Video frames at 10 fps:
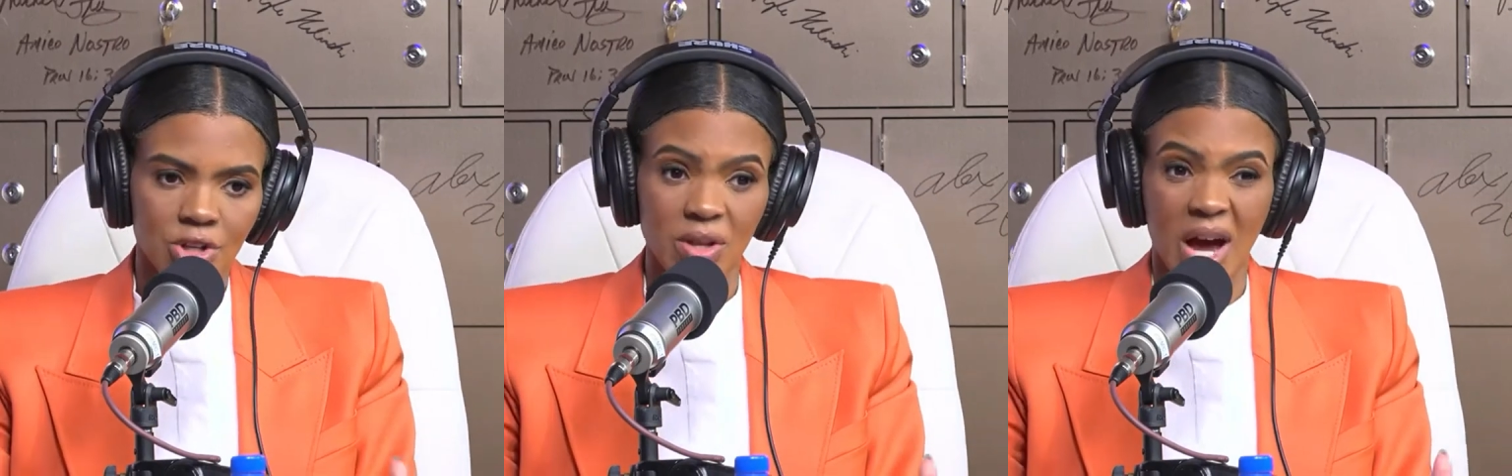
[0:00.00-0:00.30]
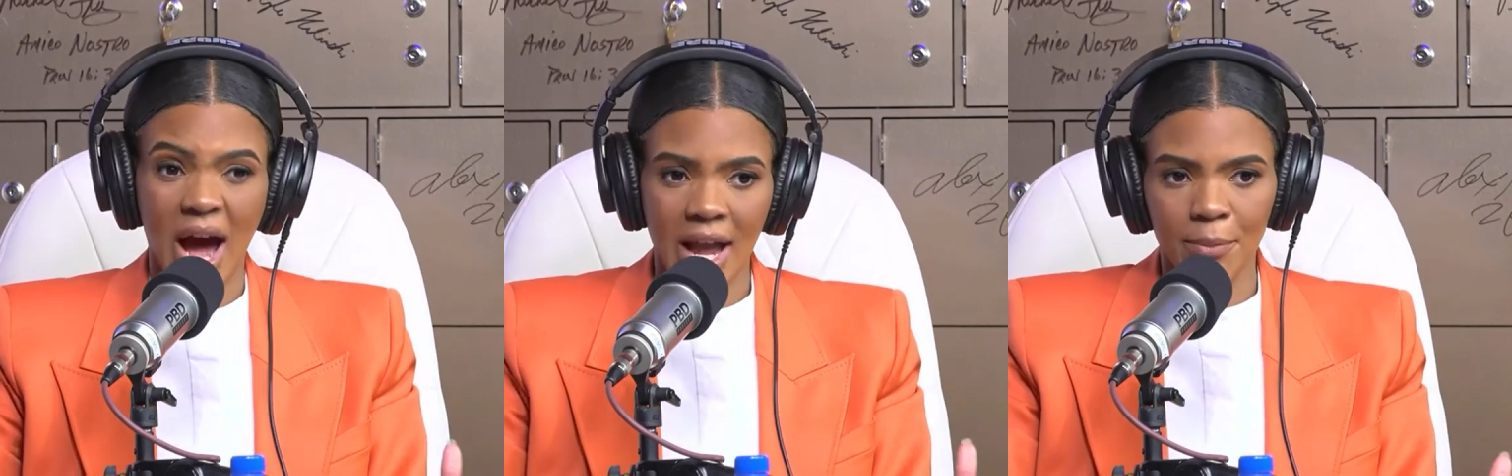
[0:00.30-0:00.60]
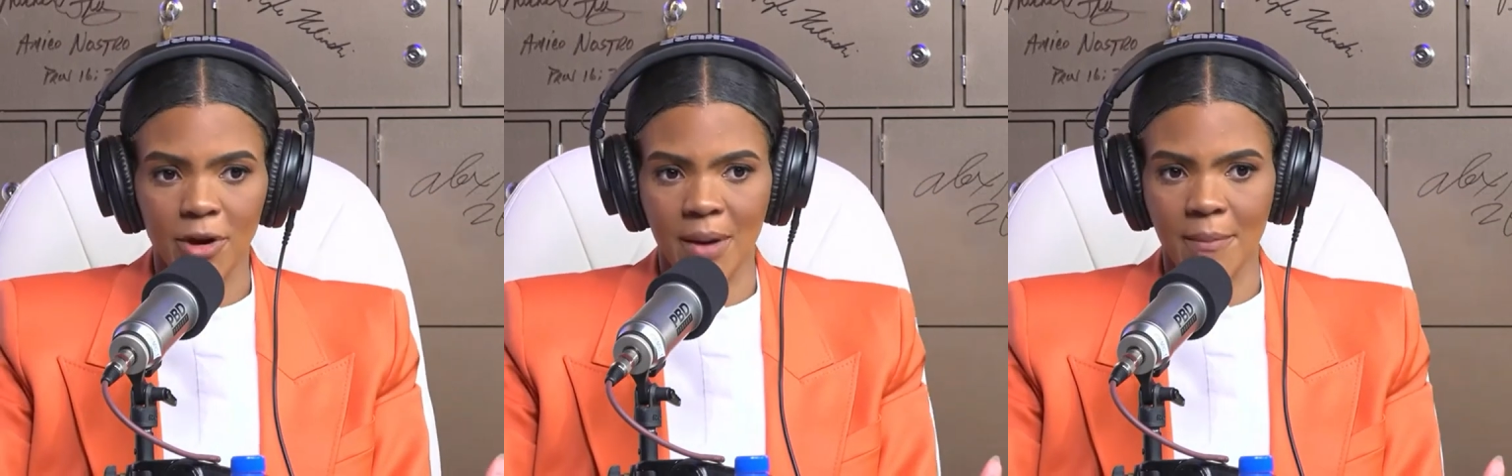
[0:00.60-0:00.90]
to the
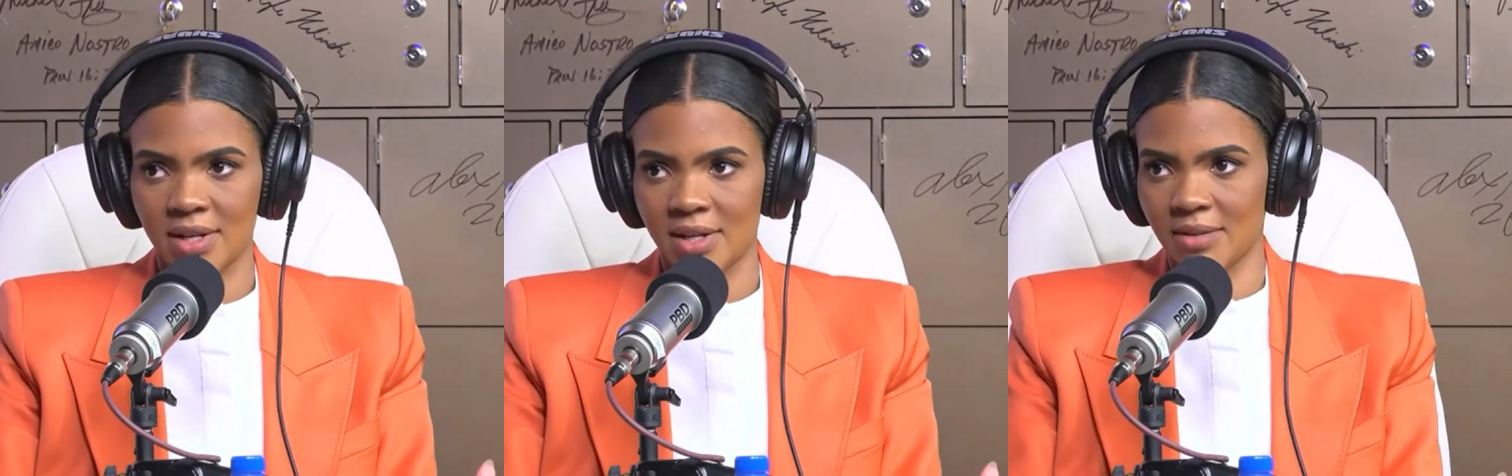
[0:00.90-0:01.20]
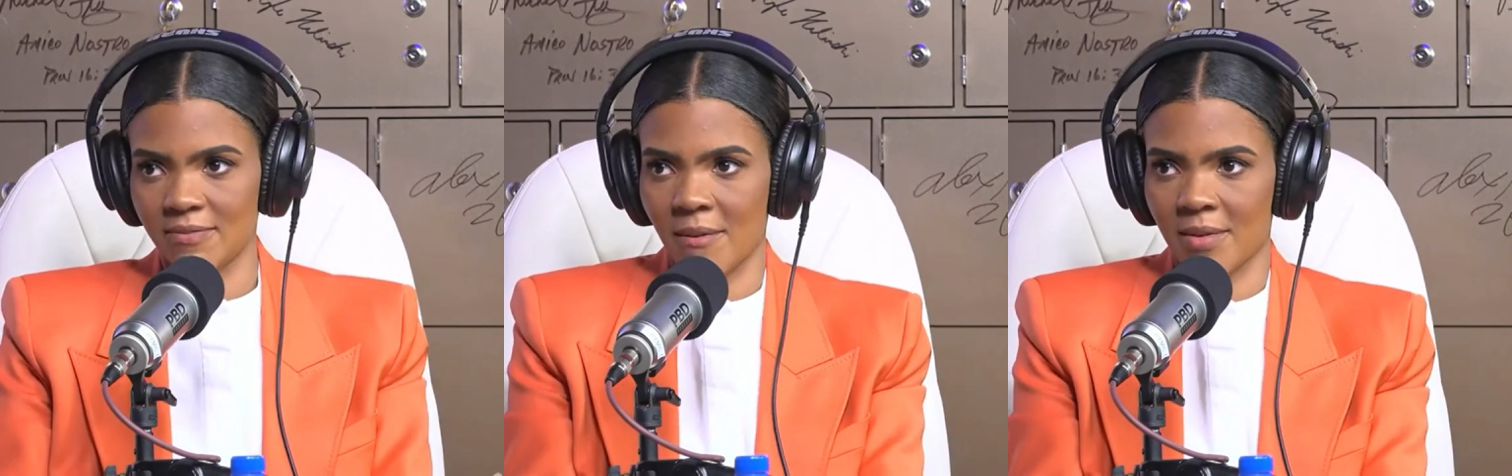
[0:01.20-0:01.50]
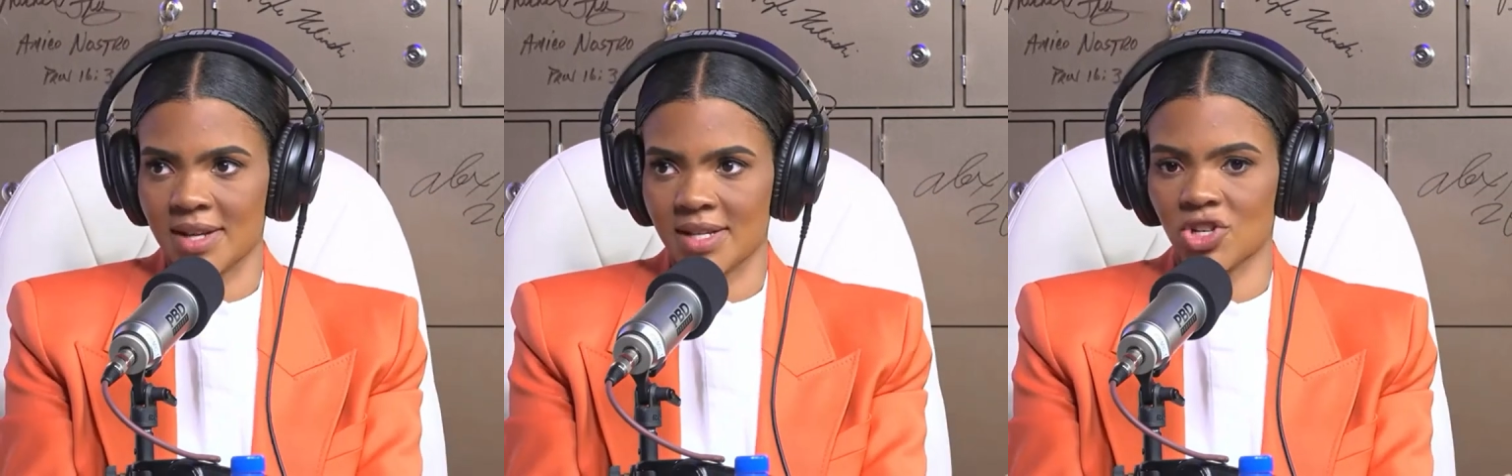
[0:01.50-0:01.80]
hyper
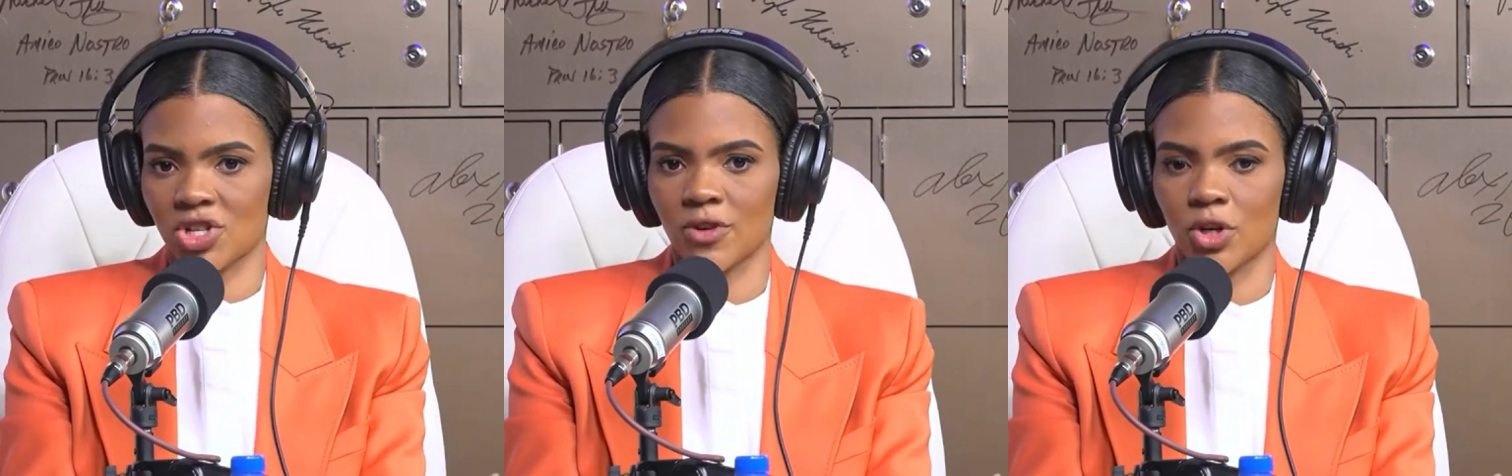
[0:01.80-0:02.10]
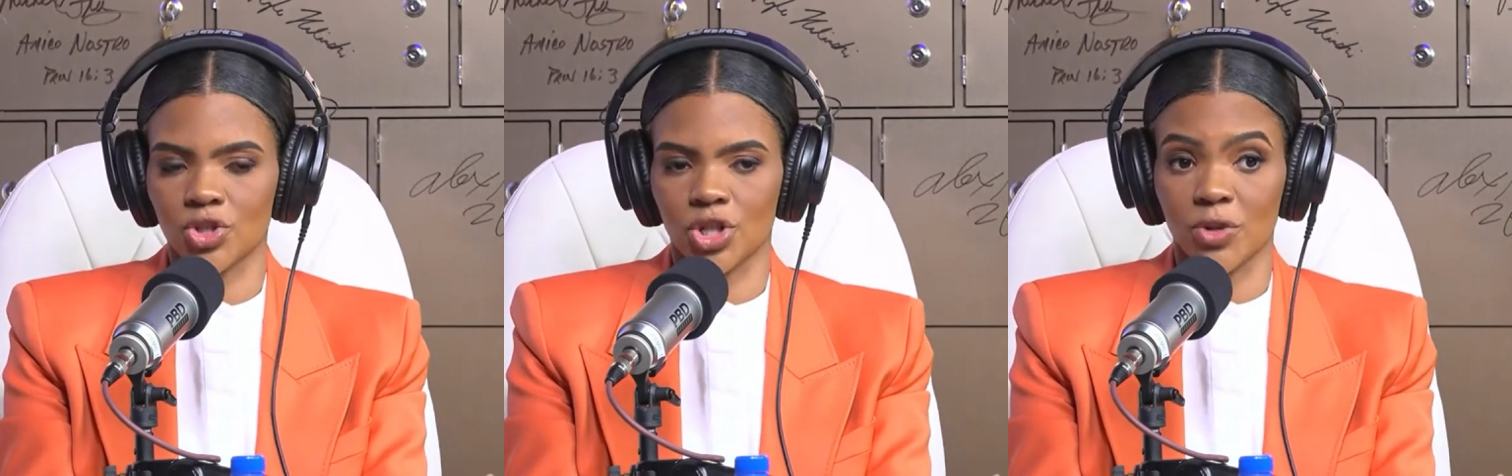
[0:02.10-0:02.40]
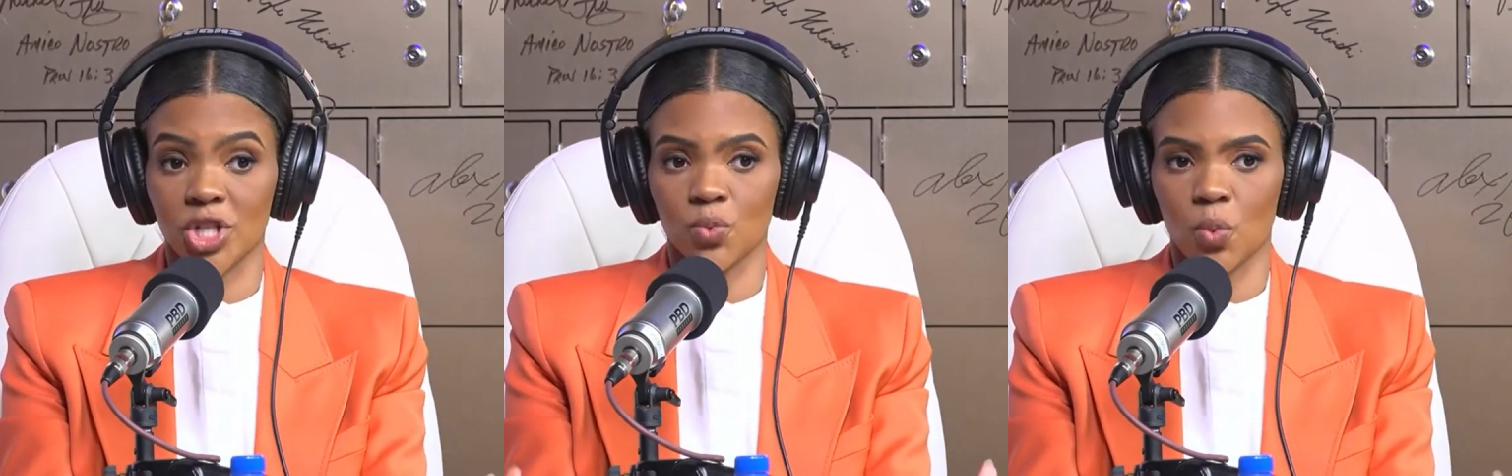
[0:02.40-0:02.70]
feminization of culture,
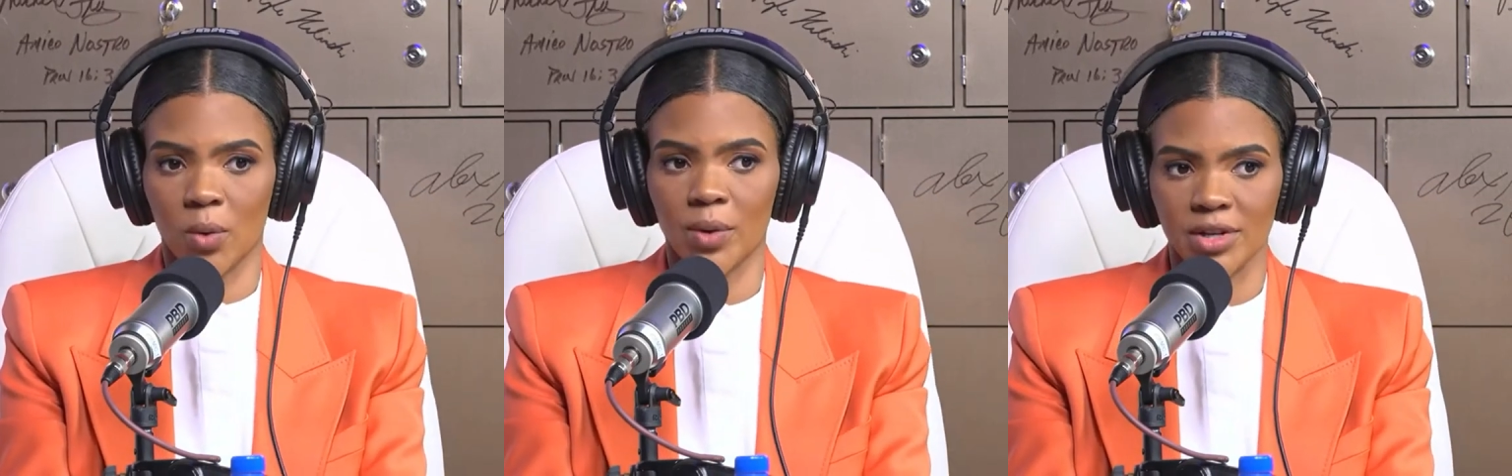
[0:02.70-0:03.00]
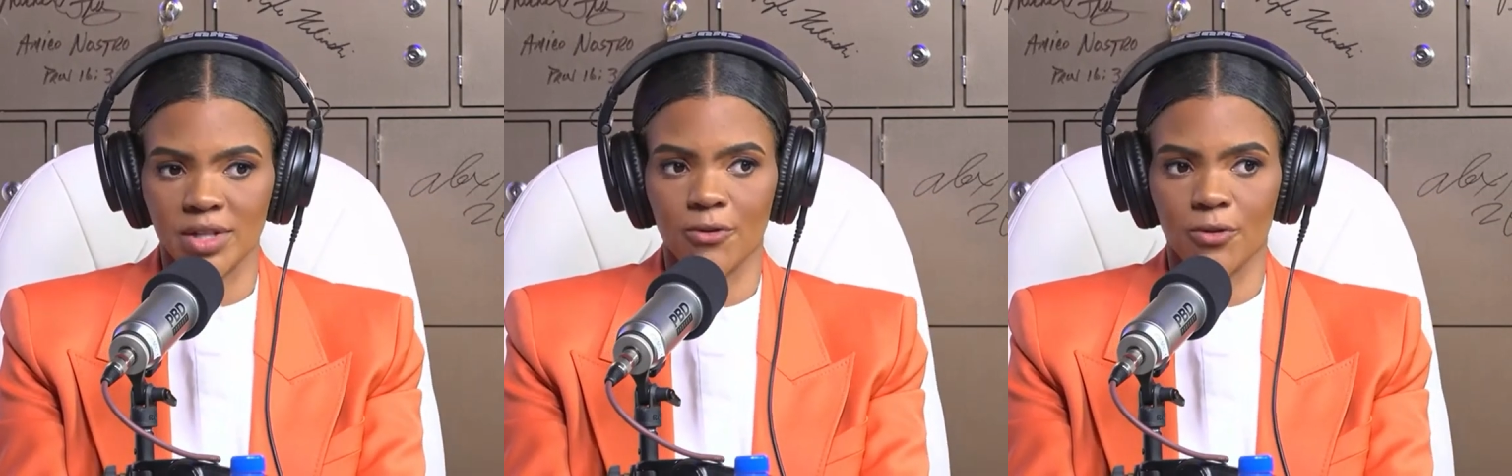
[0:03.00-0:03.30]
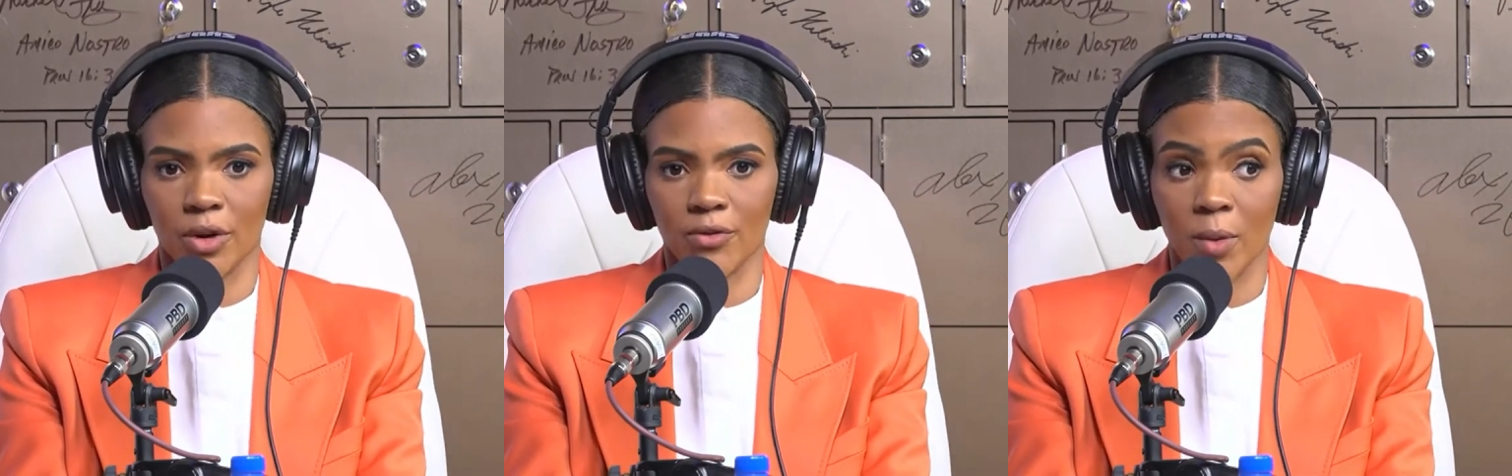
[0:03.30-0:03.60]
which is what we are
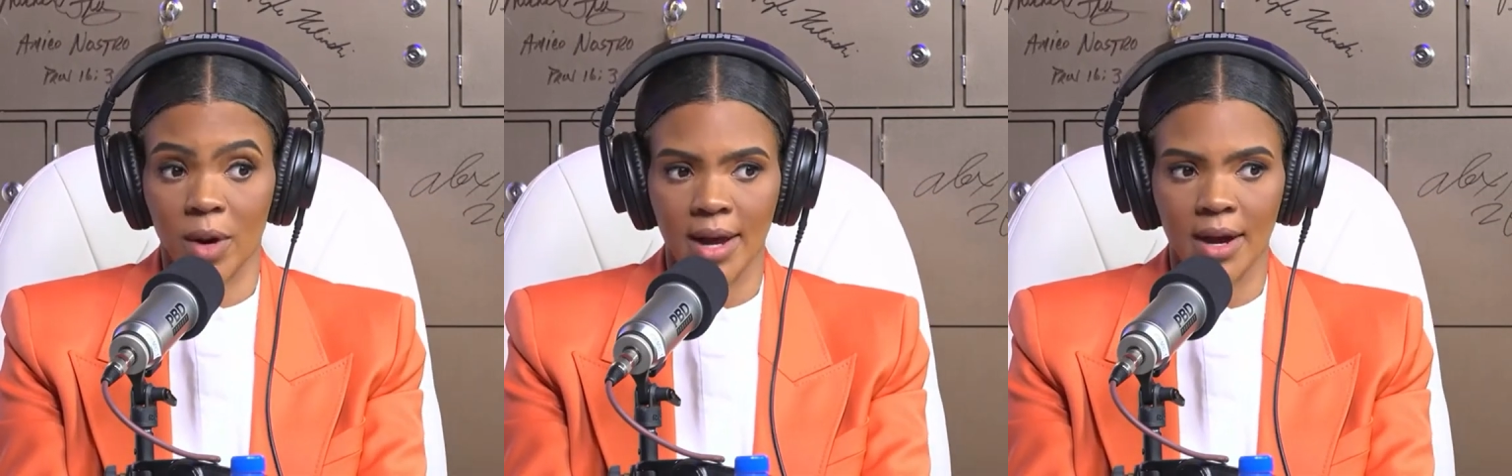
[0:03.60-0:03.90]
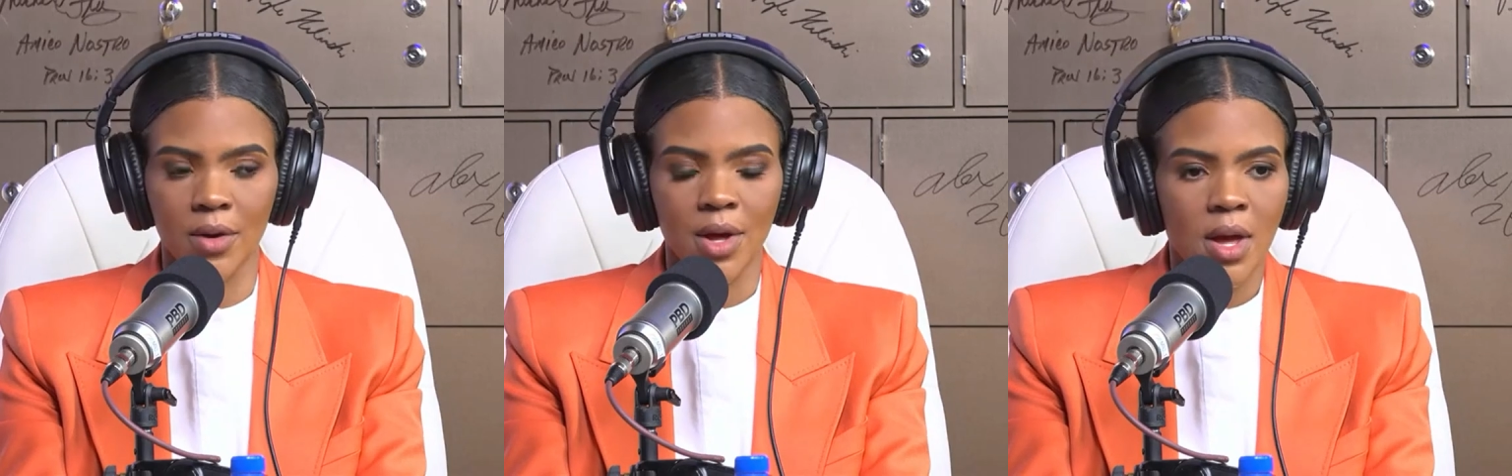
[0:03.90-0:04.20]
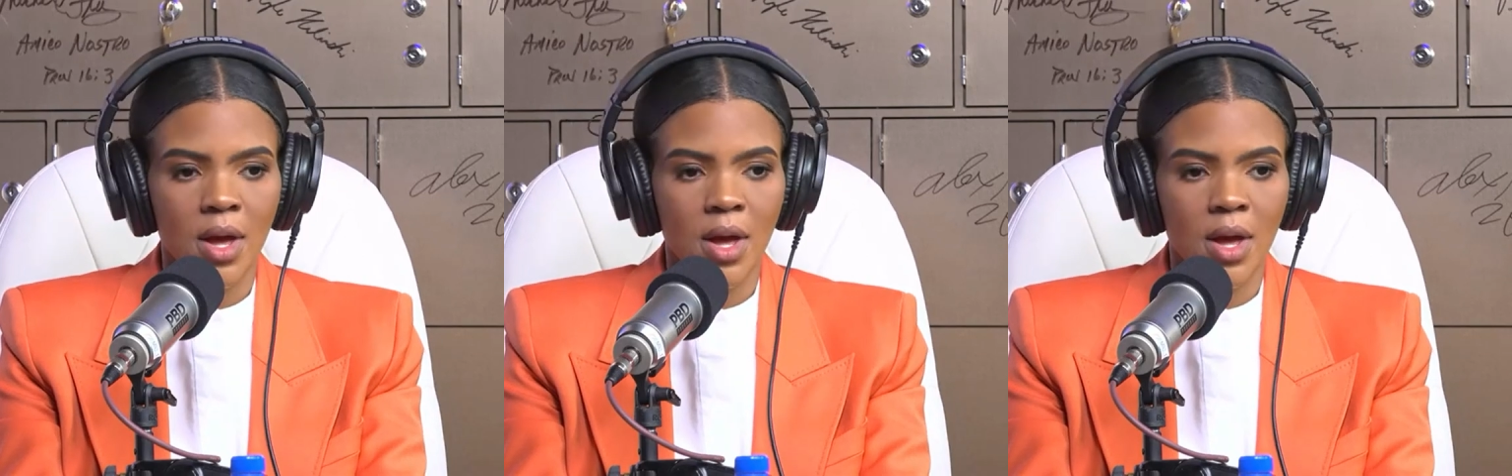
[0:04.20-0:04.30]
suffering from right now.